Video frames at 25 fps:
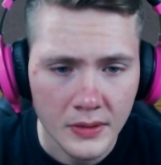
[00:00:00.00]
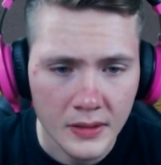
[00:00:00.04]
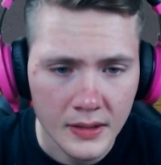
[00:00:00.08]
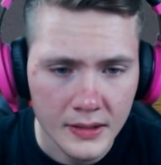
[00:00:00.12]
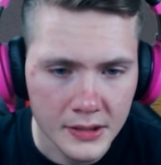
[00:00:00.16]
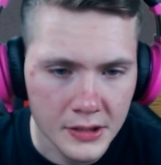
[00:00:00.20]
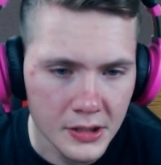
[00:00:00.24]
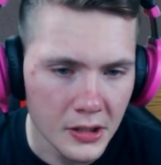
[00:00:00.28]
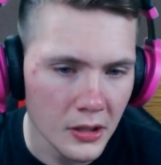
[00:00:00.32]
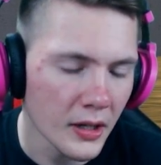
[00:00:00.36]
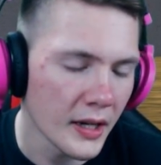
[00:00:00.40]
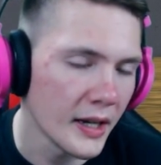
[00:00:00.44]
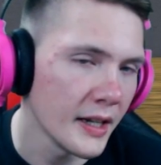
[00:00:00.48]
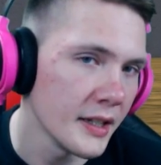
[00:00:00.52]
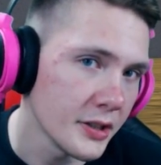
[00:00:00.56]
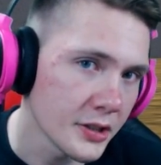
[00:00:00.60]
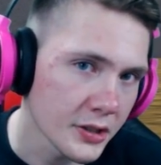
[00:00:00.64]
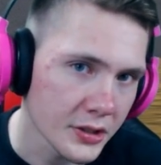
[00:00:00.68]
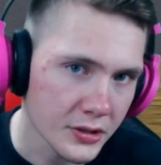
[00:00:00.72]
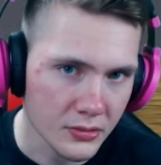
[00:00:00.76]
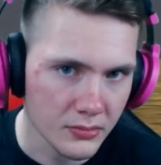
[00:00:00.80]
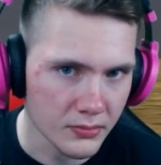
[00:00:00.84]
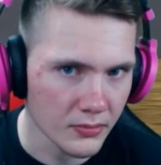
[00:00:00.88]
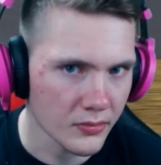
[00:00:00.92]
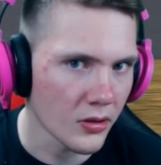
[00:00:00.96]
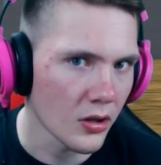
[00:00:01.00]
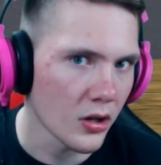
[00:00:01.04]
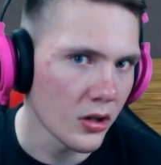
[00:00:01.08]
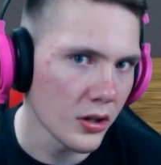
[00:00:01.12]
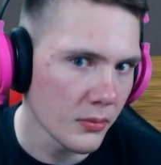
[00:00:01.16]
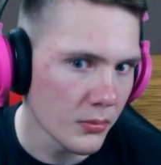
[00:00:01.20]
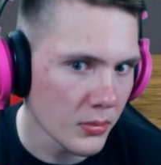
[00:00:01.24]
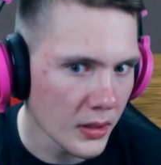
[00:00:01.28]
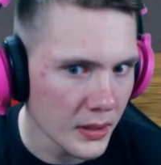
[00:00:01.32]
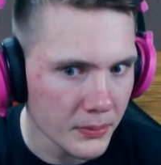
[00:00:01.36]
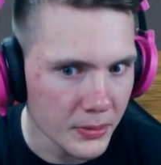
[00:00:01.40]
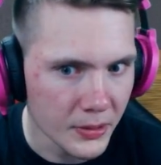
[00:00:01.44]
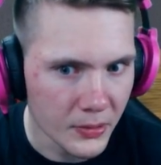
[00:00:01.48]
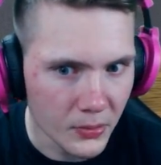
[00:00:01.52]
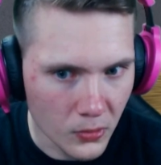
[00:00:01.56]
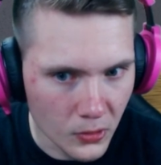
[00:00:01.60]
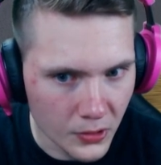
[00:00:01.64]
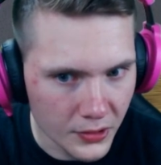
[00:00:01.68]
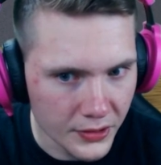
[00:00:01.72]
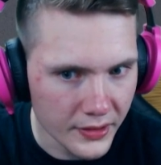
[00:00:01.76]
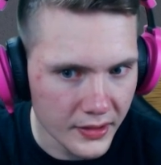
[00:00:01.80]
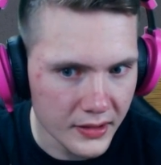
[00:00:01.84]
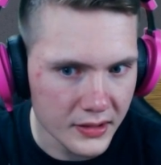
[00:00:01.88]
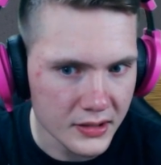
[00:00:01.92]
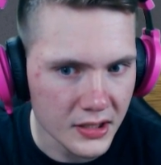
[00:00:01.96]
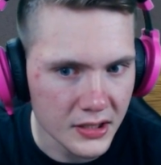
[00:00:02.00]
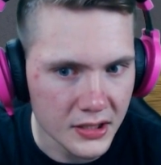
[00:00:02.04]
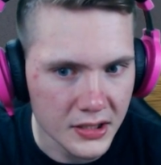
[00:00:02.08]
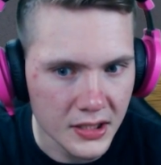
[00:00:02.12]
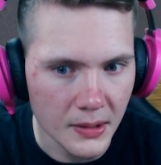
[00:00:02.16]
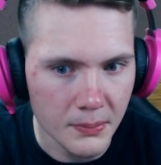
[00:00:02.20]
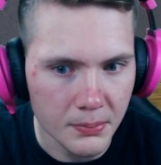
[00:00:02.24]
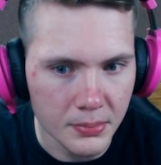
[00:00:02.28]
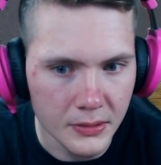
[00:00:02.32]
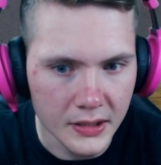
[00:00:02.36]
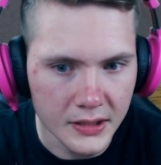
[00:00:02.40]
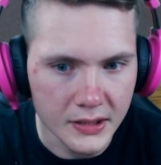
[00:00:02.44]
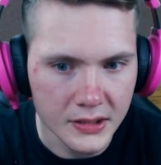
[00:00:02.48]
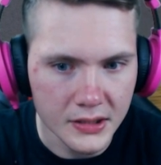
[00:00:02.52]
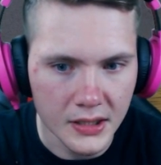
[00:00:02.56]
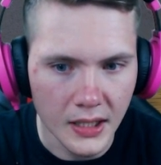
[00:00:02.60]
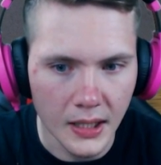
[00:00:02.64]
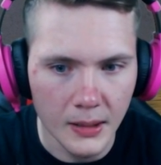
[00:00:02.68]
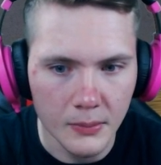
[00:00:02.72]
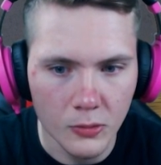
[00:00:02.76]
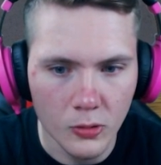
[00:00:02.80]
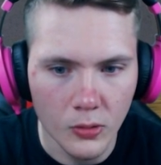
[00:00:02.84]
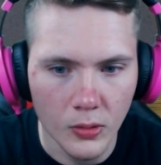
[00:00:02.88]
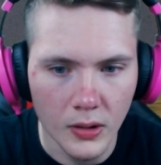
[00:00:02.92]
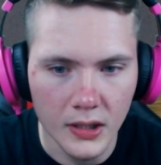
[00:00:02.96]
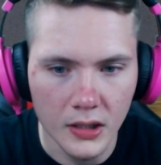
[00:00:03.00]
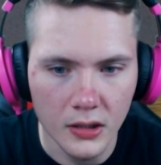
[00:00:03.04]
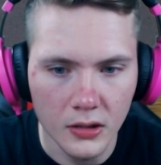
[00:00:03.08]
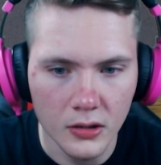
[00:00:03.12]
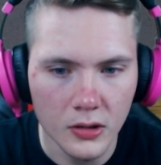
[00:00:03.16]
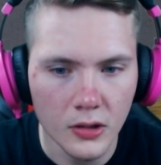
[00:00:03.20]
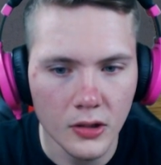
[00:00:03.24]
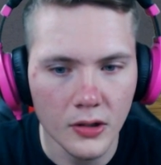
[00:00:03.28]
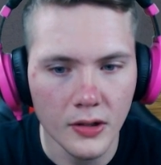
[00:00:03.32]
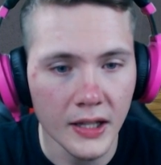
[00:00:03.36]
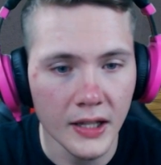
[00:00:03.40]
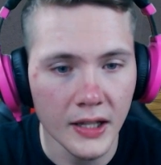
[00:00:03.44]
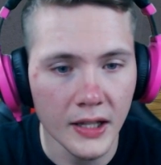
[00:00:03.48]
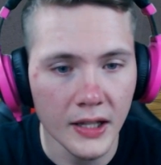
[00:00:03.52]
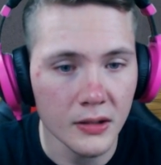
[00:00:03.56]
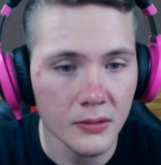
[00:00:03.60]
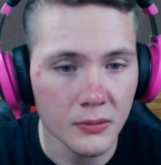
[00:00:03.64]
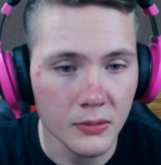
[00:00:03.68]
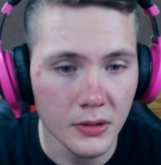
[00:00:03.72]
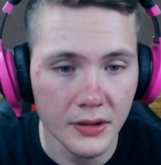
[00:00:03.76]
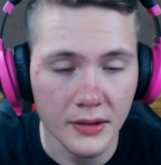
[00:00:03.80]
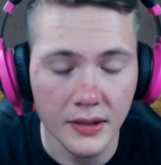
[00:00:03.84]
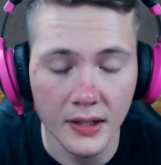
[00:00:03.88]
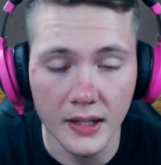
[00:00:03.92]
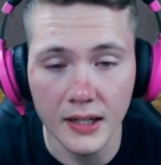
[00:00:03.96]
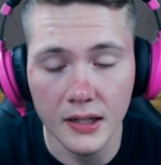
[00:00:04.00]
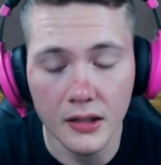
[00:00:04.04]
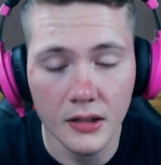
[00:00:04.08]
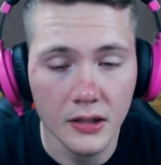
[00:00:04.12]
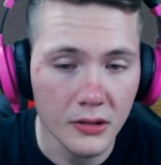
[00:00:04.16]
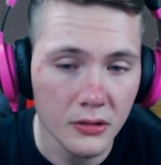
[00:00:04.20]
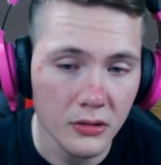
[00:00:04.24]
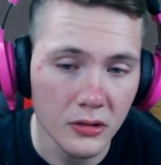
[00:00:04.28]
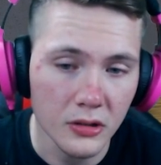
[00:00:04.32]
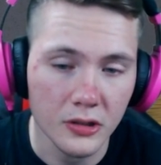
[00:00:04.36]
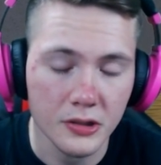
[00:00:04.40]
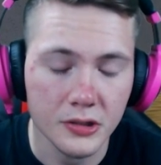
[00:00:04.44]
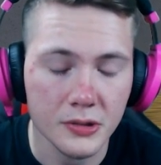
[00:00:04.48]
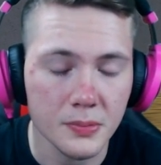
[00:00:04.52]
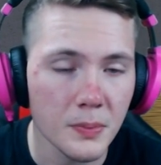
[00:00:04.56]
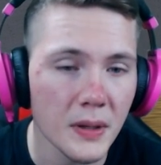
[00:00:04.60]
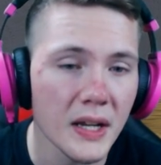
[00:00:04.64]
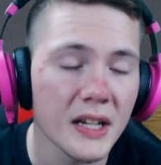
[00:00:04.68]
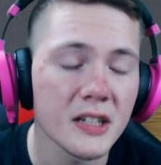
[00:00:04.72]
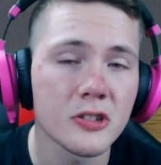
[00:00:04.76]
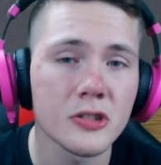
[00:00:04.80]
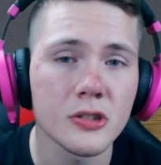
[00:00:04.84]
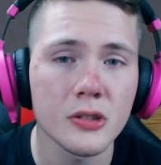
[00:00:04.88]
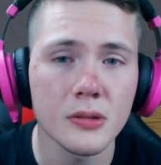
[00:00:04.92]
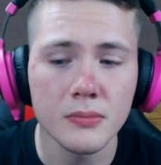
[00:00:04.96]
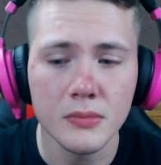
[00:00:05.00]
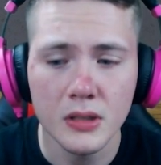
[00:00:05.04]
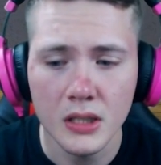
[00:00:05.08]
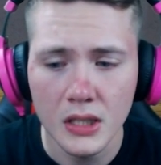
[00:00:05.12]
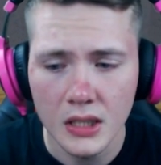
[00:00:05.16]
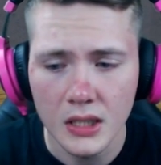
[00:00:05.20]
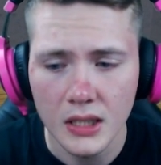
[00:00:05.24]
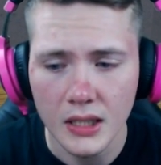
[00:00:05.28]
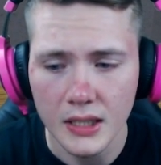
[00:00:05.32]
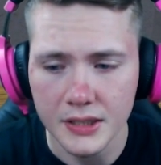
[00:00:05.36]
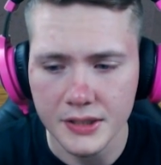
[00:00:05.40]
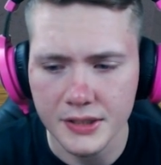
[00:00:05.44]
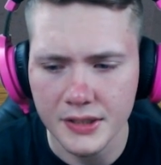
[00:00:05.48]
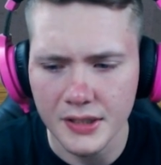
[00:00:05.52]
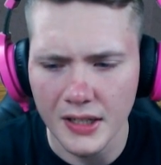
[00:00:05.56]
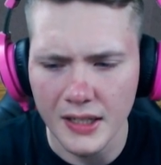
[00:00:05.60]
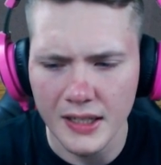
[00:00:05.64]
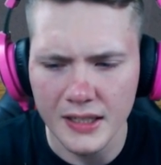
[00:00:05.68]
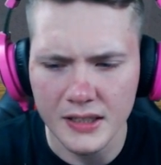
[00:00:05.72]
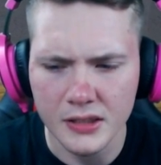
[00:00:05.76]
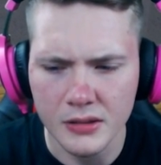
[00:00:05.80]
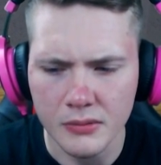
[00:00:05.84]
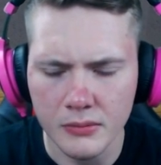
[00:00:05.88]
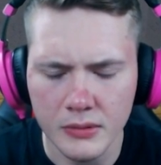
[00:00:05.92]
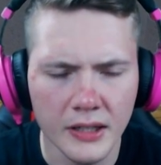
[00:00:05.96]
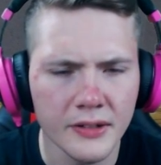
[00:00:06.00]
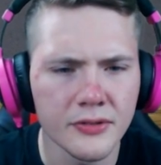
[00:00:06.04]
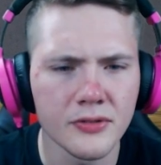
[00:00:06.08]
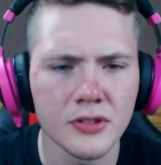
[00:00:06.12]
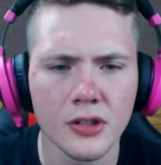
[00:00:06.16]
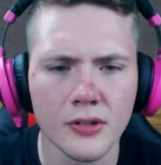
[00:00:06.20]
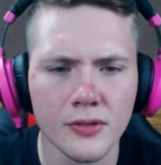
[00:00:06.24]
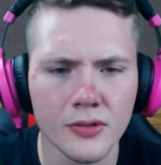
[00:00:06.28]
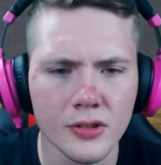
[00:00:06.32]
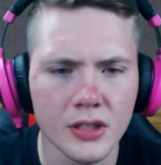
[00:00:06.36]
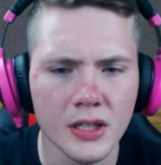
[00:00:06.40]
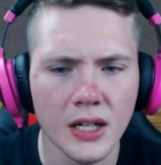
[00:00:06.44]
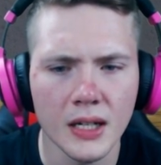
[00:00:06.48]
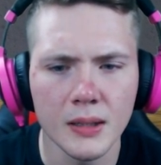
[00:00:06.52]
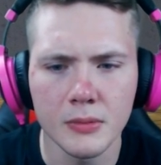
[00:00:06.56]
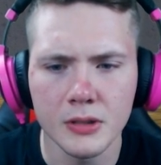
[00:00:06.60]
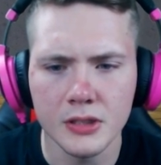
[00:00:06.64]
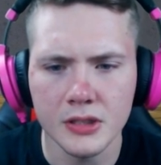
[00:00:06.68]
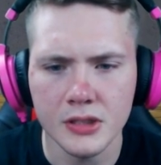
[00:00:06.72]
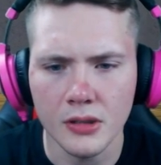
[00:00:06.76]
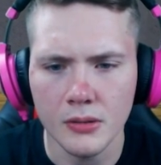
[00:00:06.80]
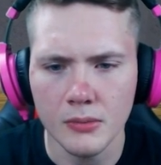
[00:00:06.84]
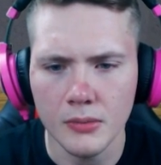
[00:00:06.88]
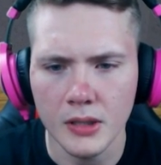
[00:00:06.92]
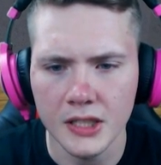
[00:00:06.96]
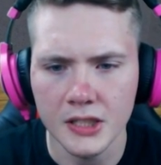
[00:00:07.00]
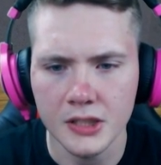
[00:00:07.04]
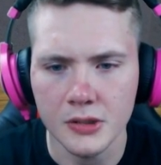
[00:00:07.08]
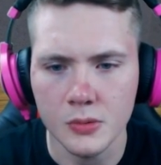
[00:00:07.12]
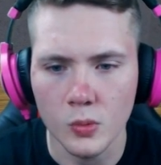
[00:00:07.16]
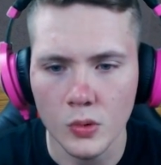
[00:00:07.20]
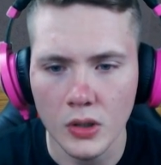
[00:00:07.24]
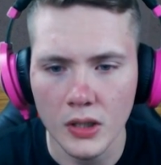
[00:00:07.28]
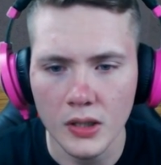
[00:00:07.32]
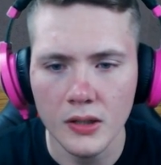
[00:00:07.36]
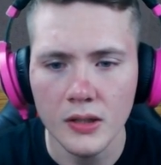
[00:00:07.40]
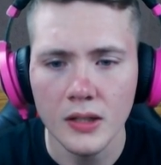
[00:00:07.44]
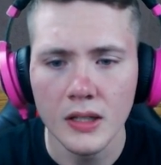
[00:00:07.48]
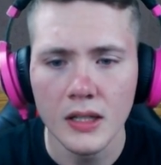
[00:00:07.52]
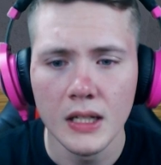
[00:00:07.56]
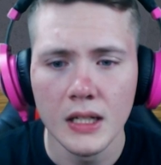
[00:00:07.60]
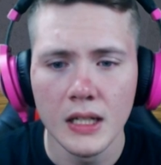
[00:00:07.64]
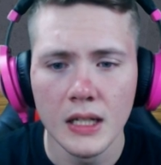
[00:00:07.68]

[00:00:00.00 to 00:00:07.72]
So I just thought it might be worth it since I played this game quite a lot, and with that I unlocked spectrum. I still had some leftover diamonds, so I might as well.